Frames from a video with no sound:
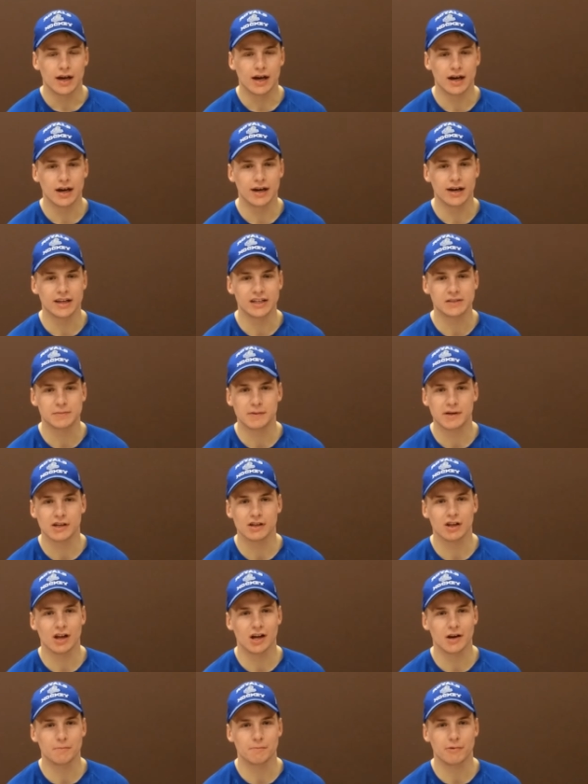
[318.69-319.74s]
uh, it's been a
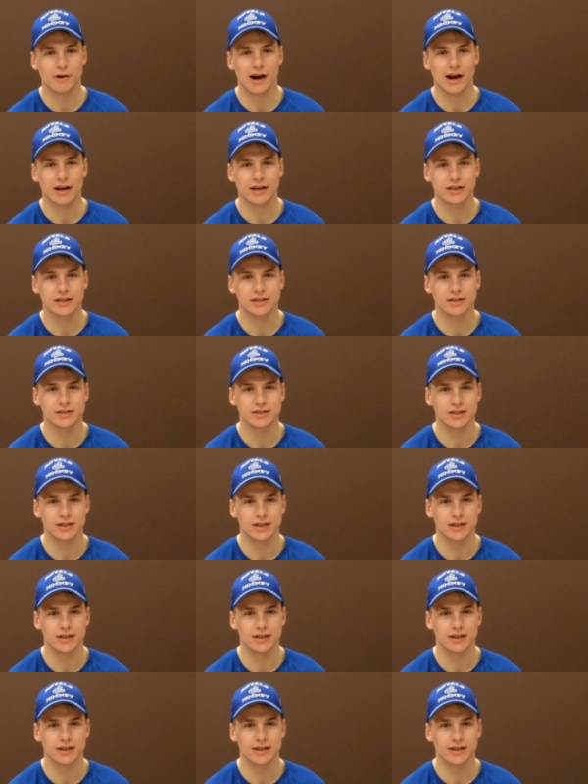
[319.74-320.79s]
lot of practice
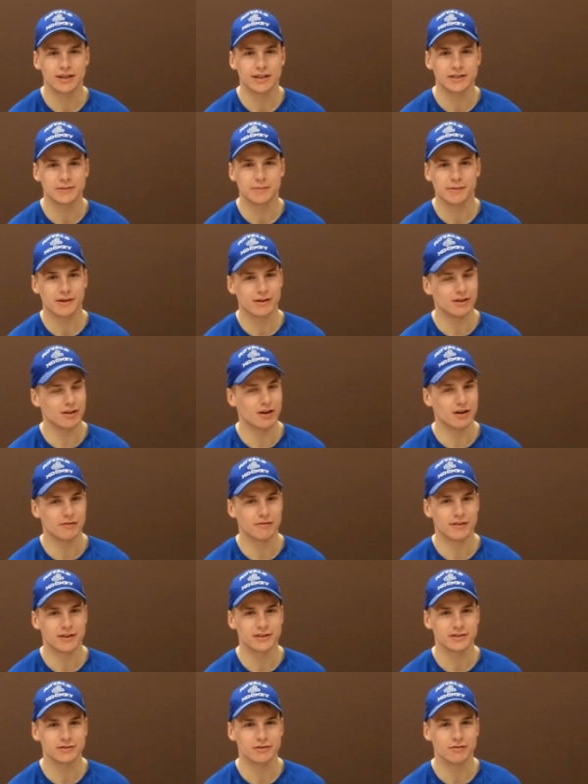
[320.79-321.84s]
and it's been a lot of
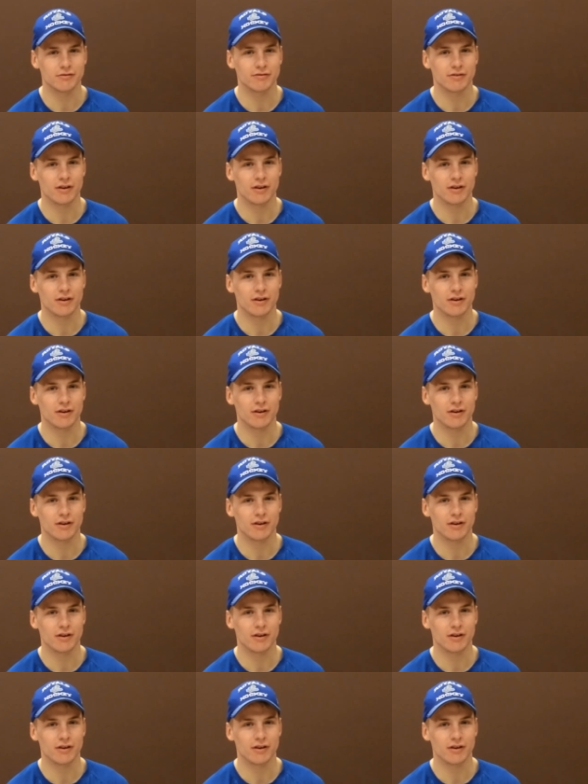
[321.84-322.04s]
fun so